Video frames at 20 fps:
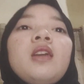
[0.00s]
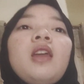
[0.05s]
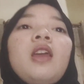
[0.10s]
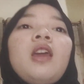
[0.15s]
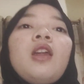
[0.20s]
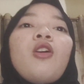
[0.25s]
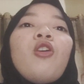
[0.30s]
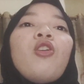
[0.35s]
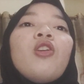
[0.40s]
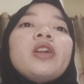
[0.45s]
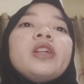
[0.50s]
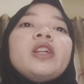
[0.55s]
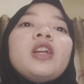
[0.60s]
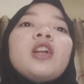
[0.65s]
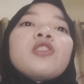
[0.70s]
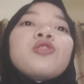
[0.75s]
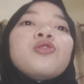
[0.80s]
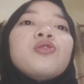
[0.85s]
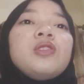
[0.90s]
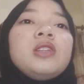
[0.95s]
in
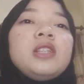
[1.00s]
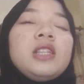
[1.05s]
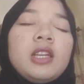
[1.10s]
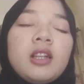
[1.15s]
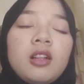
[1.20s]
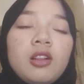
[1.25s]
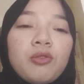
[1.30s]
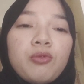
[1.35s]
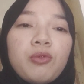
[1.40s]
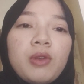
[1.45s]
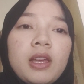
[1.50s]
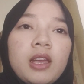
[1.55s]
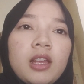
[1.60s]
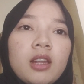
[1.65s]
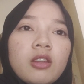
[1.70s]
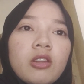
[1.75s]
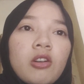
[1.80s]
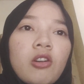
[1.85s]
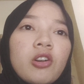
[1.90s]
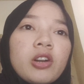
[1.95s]
order to deal
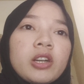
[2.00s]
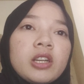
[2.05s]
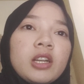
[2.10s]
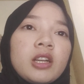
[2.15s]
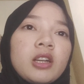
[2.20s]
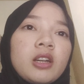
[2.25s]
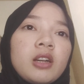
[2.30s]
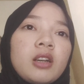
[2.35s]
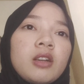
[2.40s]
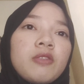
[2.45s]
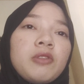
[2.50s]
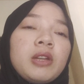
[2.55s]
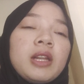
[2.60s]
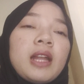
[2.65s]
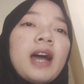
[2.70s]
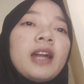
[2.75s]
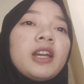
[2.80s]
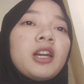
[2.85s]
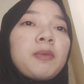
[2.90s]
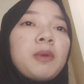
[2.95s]
with
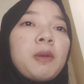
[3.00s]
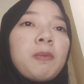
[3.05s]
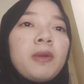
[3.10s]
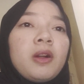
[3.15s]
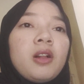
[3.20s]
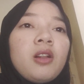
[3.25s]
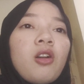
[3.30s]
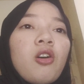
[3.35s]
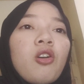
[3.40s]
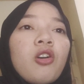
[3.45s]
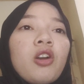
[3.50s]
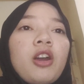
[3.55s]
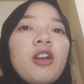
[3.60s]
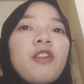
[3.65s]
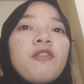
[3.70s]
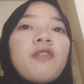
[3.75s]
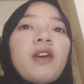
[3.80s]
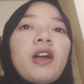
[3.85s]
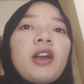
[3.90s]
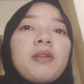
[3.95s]
other people or
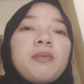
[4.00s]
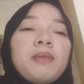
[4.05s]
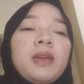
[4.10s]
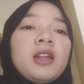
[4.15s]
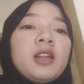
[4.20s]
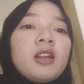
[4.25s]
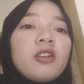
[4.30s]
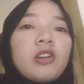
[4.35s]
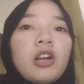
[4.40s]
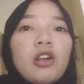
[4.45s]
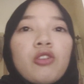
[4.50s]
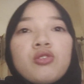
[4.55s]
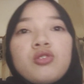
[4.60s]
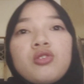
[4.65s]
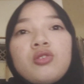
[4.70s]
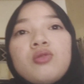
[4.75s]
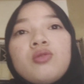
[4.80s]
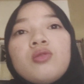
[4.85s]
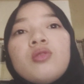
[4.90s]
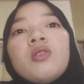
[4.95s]
environment around
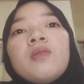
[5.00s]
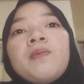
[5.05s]
you.